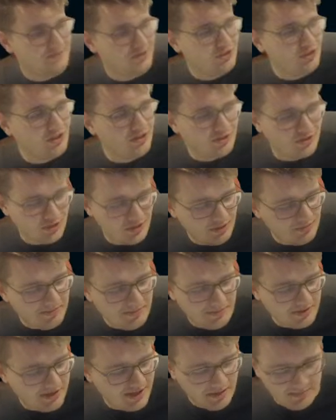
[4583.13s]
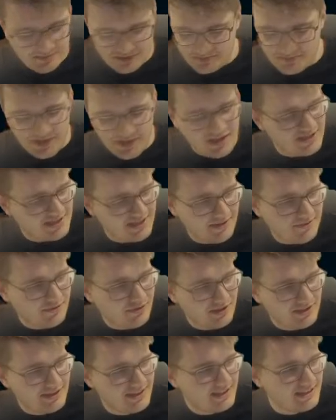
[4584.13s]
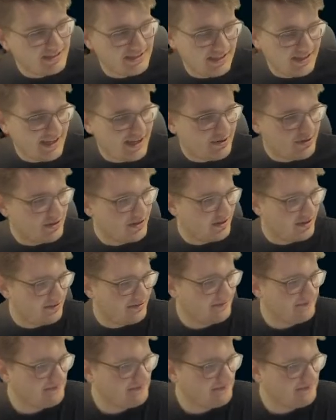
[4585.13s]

Should have kept you busy for at least an hour.